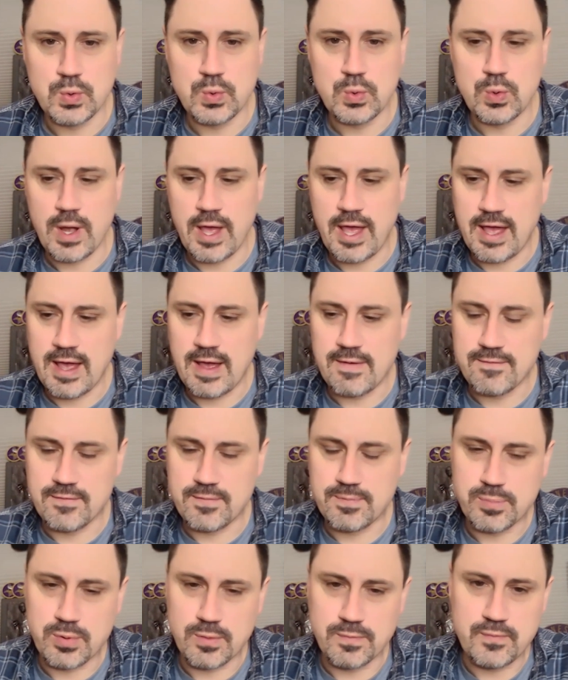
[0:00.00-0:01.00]
who have
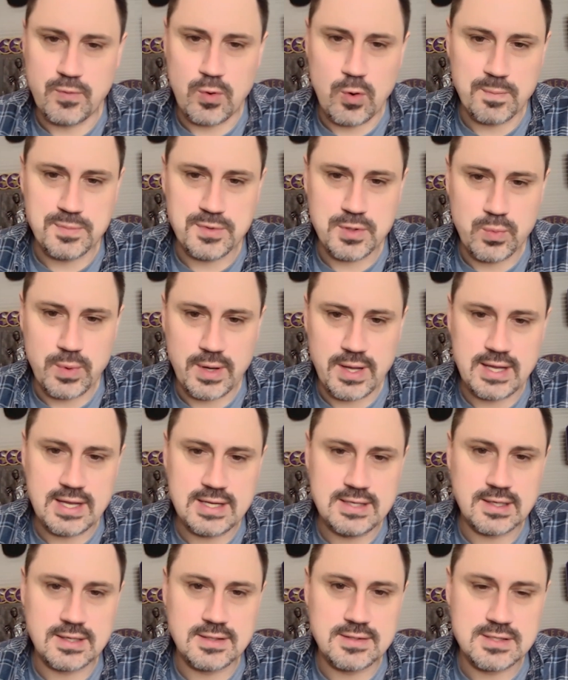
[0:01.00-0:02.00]
performed their way
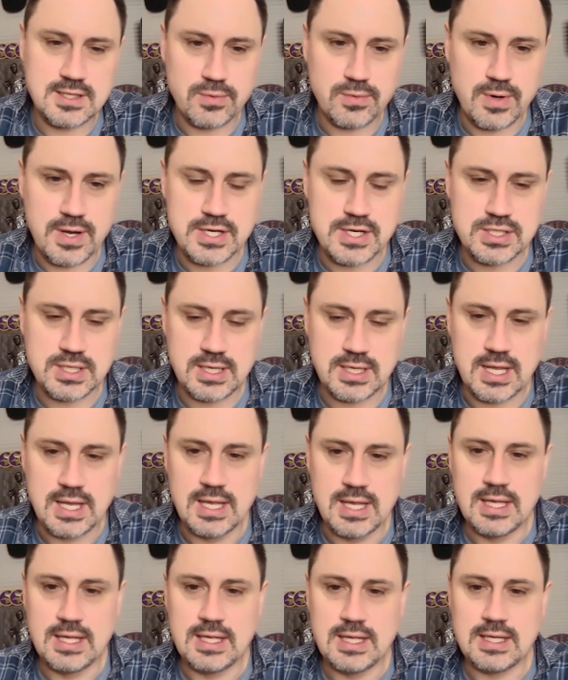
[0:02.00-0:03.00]
into consideration
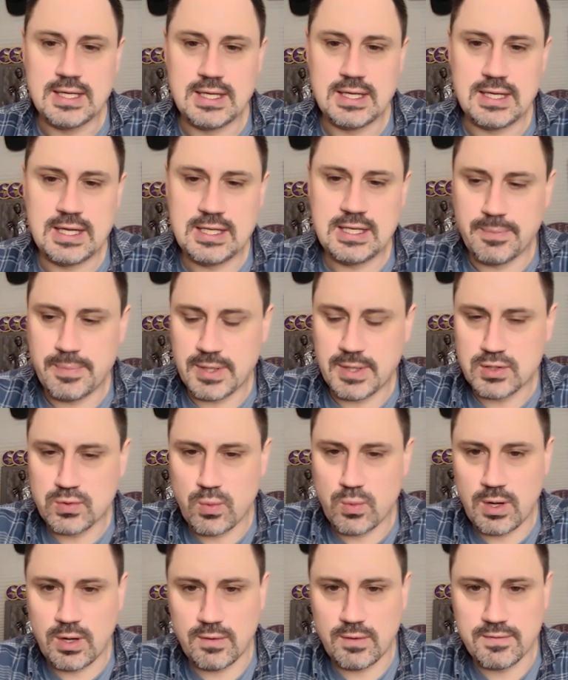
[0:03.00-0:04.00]
in the pick
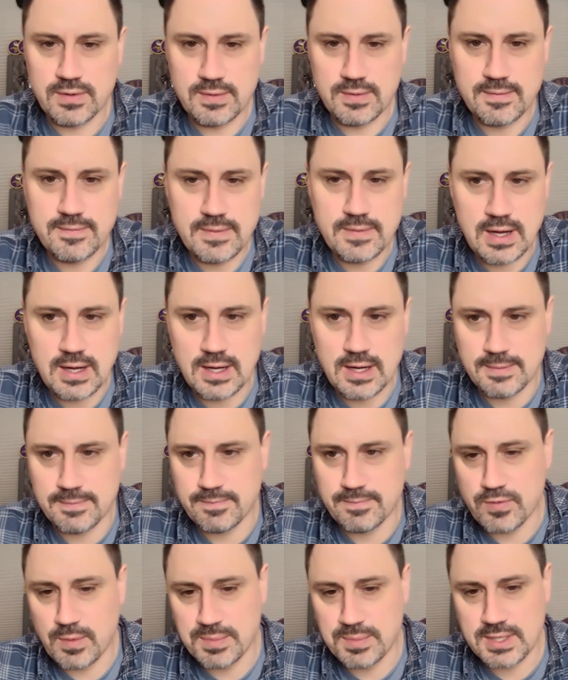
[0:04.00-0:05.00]
12
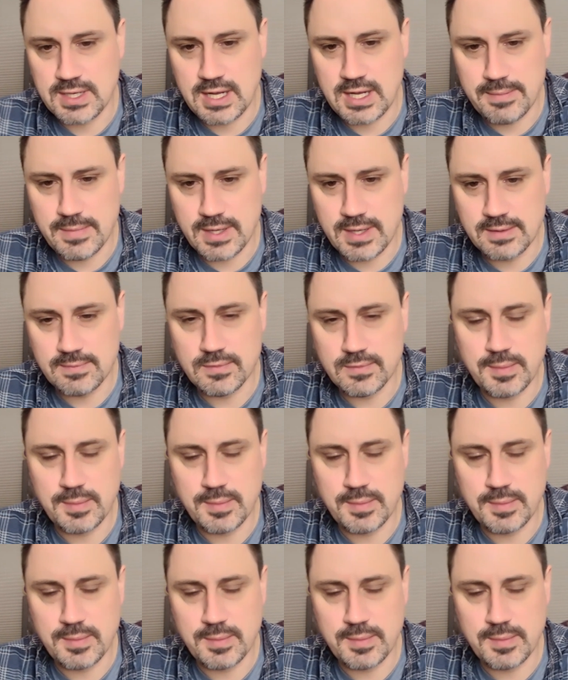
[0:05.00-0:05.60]
um, from the combine.